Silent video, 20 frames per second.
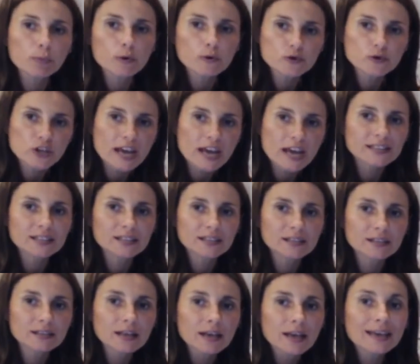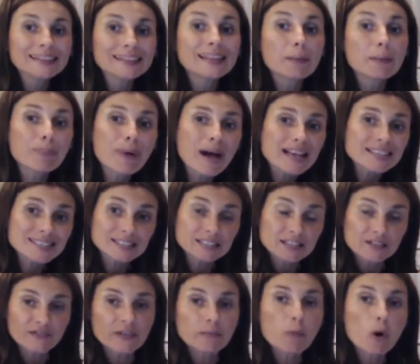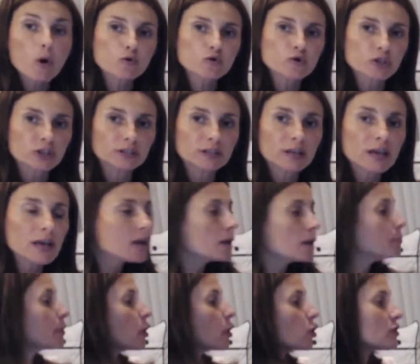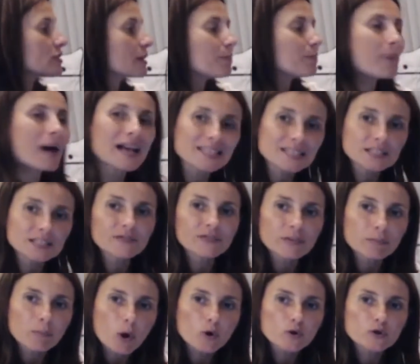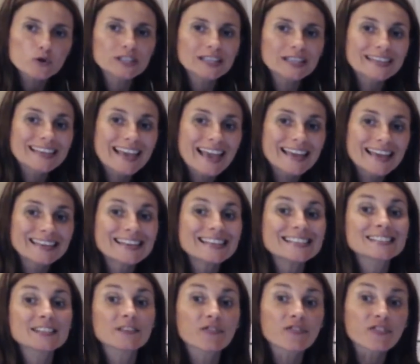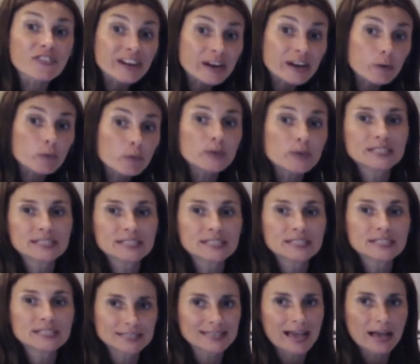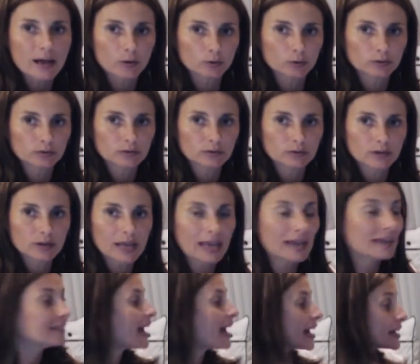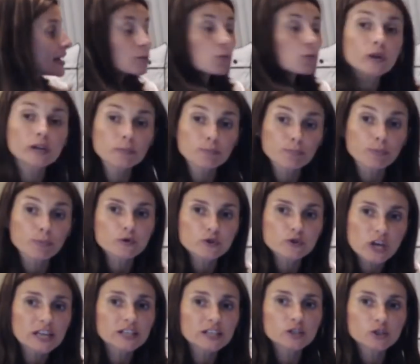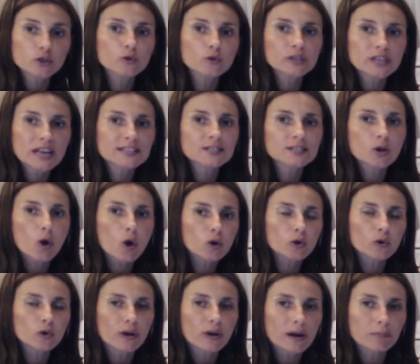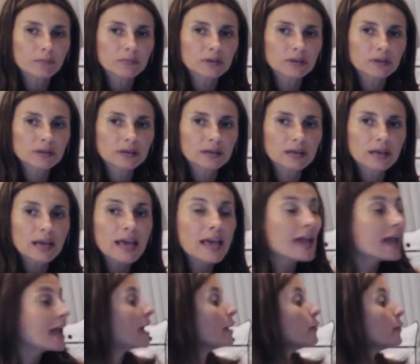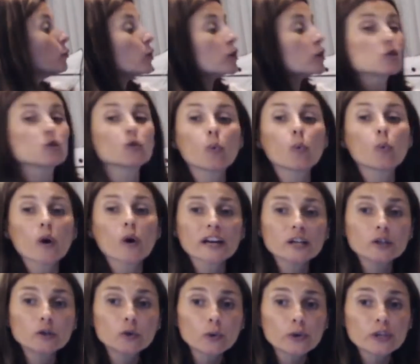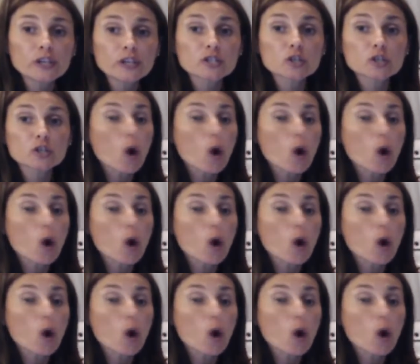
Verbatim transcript: projecting the positive emotion because the positive emotion again is a frequency sound. And that is what you project in your next hologram. And what you want to do is